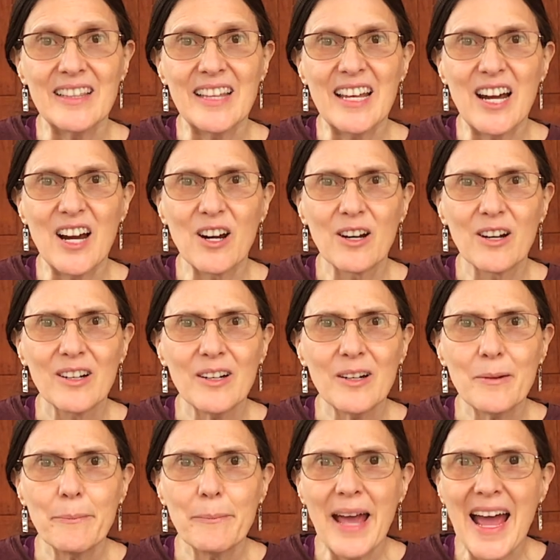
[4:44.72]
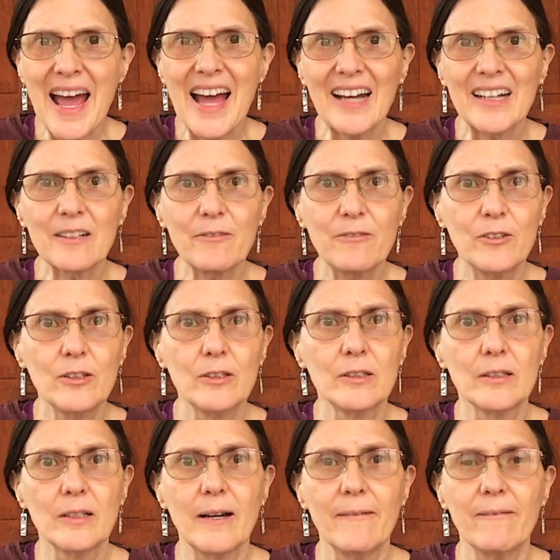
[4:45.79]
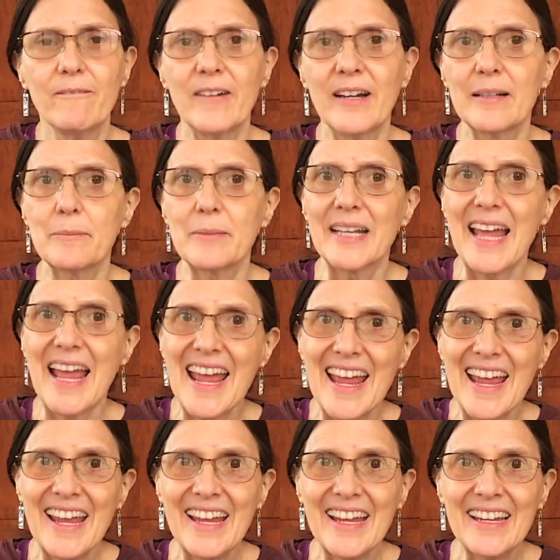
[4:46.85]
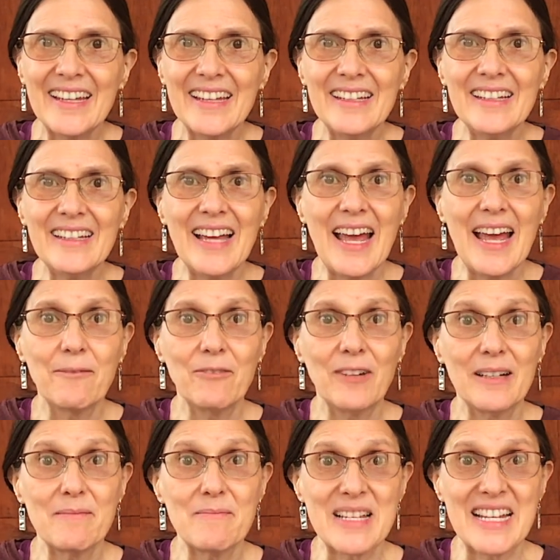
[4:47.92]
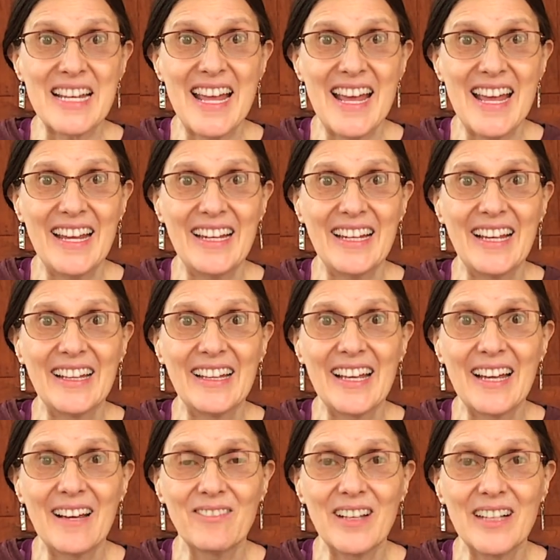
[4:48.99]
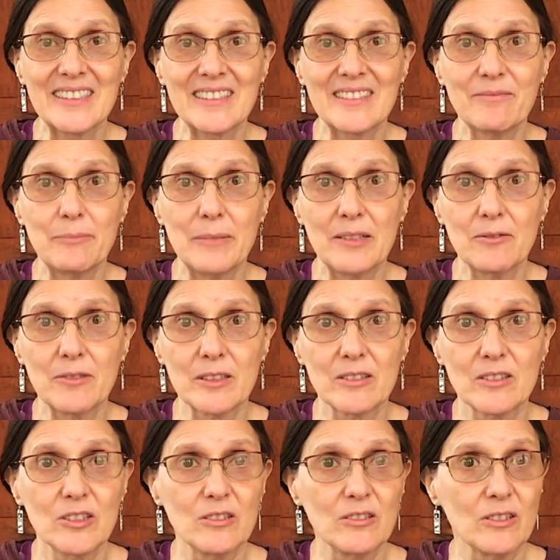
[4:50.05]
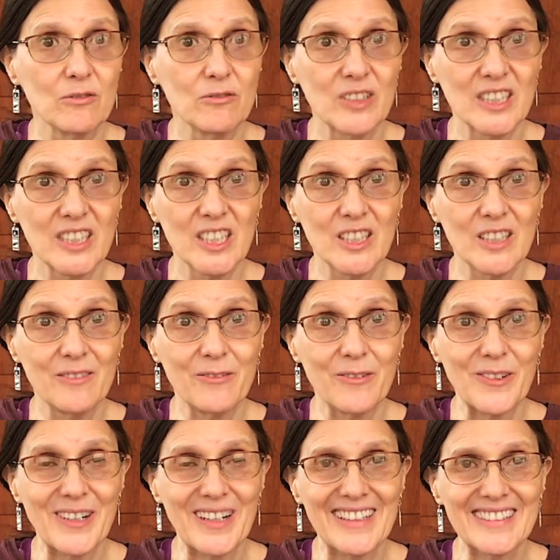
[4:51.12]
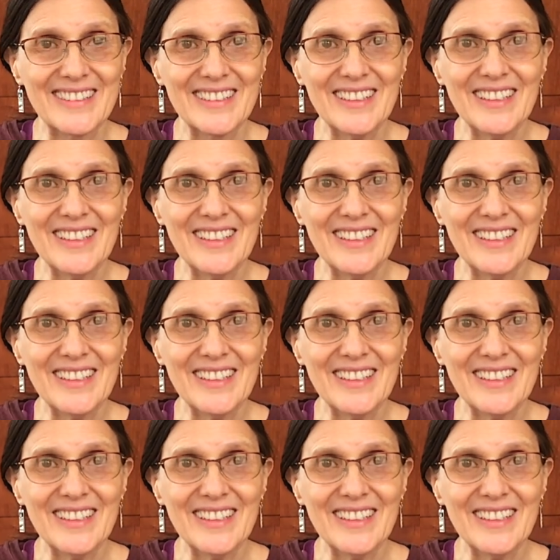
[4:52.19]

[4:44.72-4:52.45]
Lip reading: They are packed full of vitamin A and vitamin K, and they have lots of minerals too. They're really good for us.